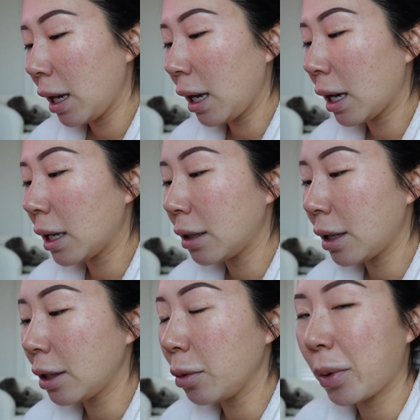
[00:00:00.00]
and
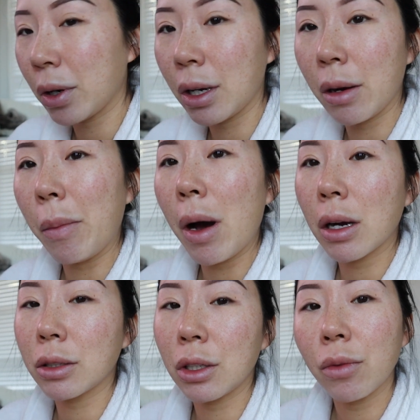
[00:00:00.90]
then you put it in a
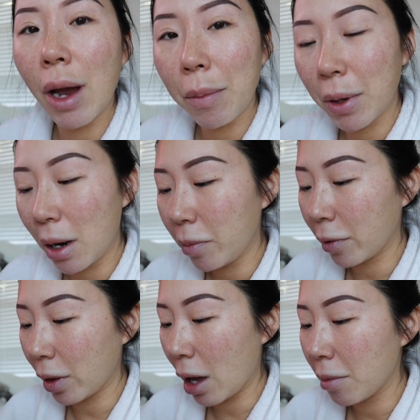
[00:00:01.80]
box and you wrap it up
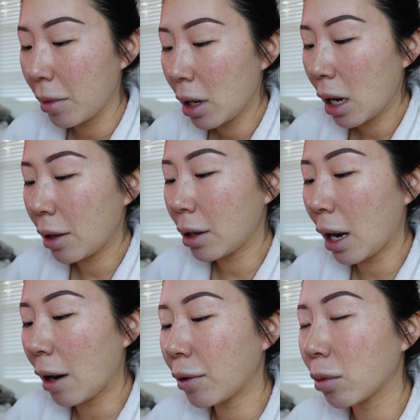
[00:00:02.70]
for them. And then
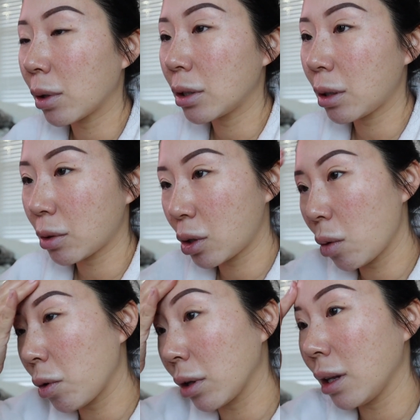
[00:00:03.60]
afterwards, there was no
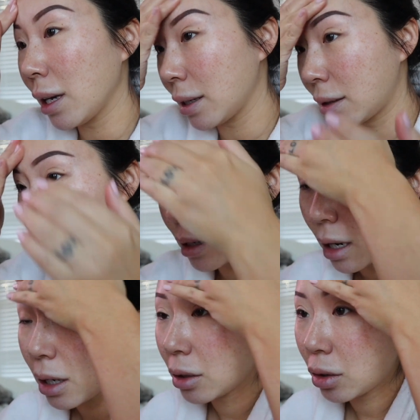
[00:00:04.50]
more list,
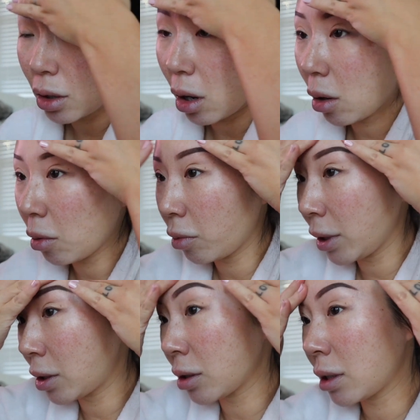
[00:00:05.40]
so
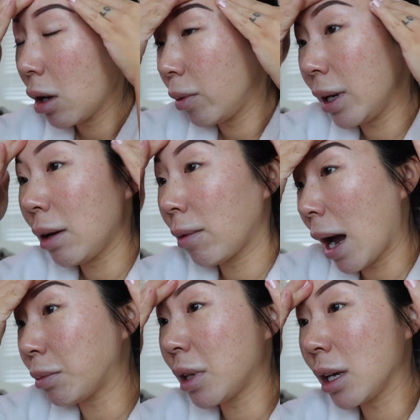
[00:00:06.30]
we
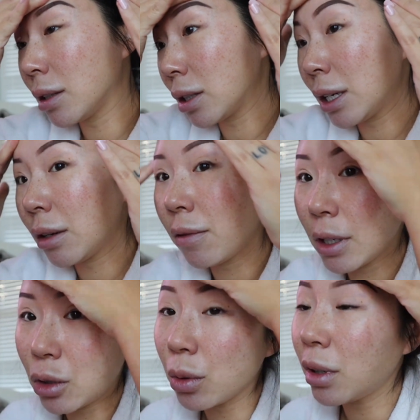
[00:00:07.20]
wrapped things
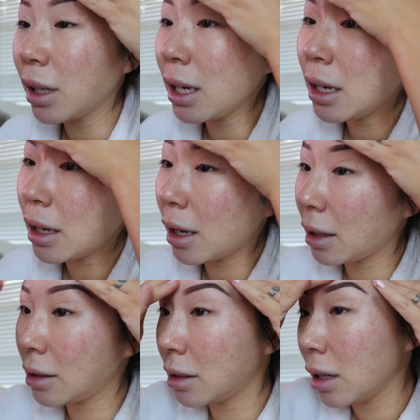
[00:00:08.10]
individually.
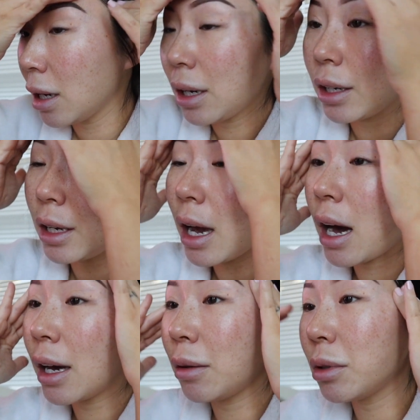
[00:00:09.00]
And
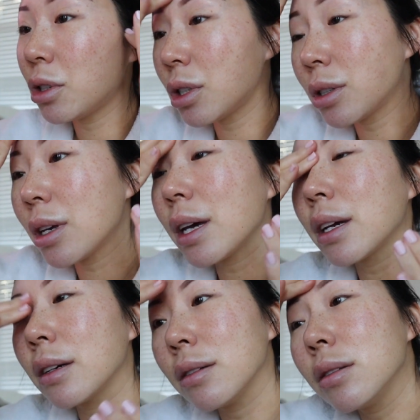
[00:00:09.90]
yeah, it was just
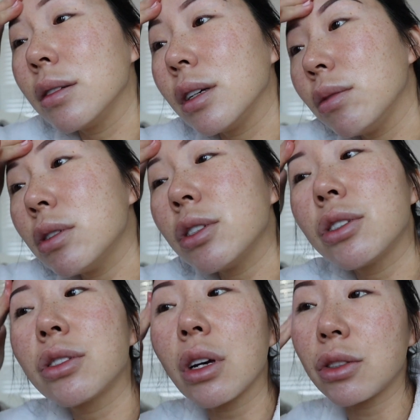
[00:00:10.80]
like, it was
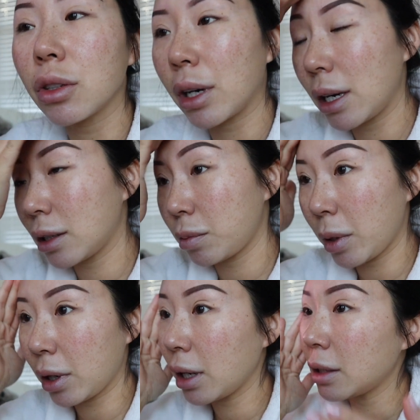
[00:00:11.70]
just such a great
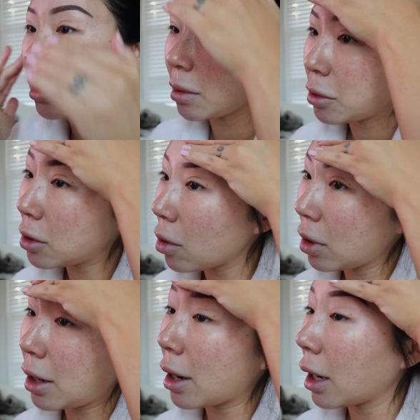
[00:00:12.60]
experience. I'm so
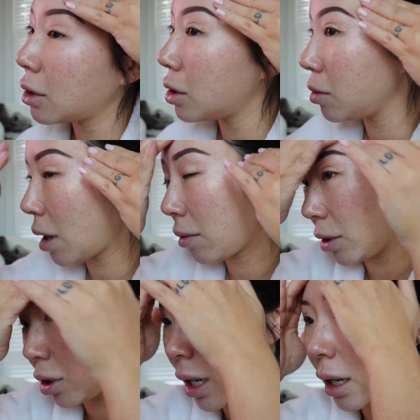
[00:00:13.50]
glad I got to do that
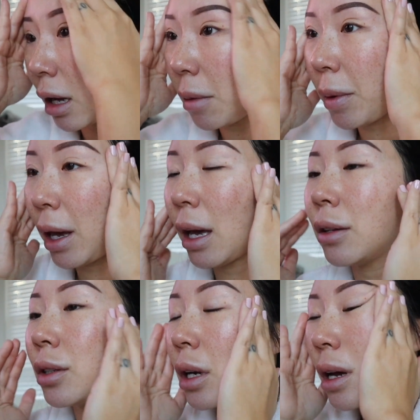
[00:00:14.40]
with Jacob. And